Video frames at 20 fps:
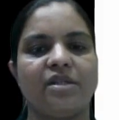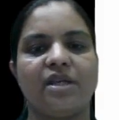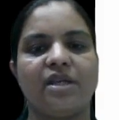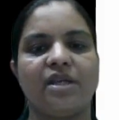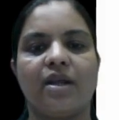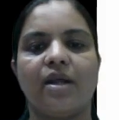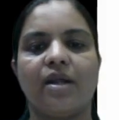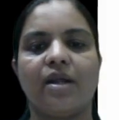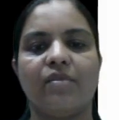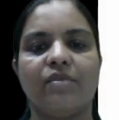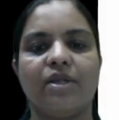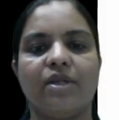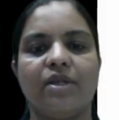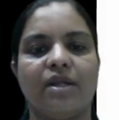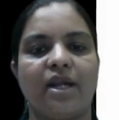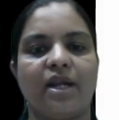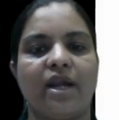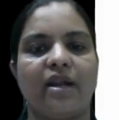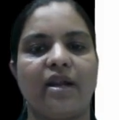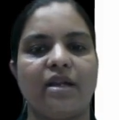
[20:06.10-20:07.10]
can help the
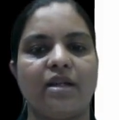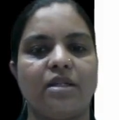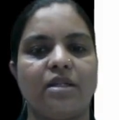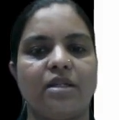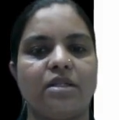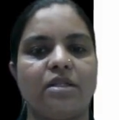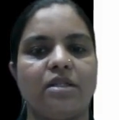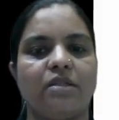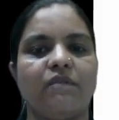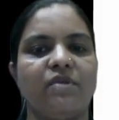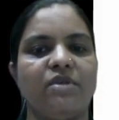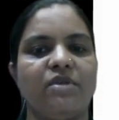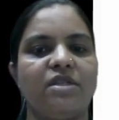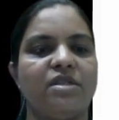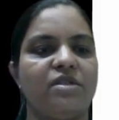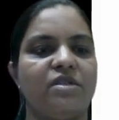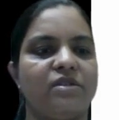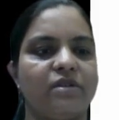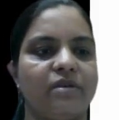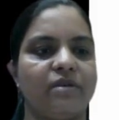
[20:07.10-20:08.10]
client achieve their
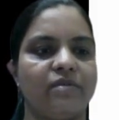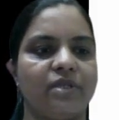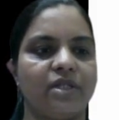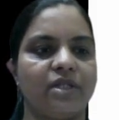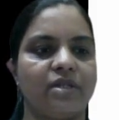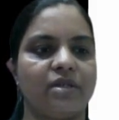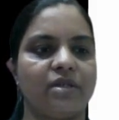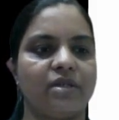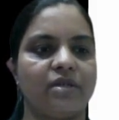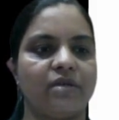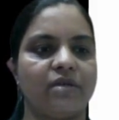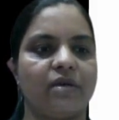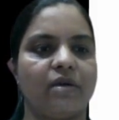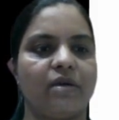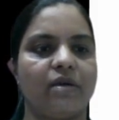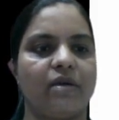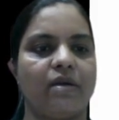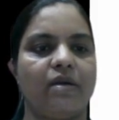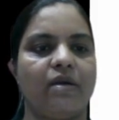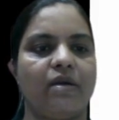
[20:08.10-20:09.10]
business objective.
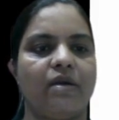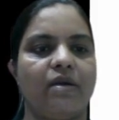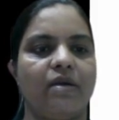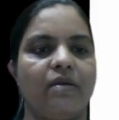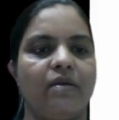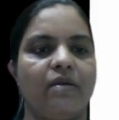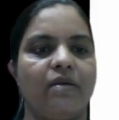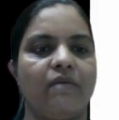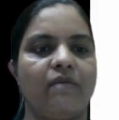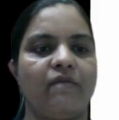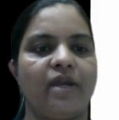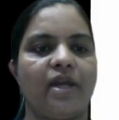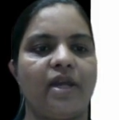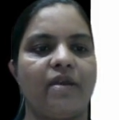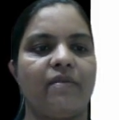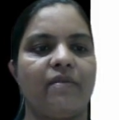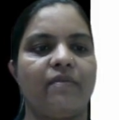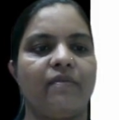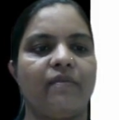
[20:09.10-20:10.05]
Where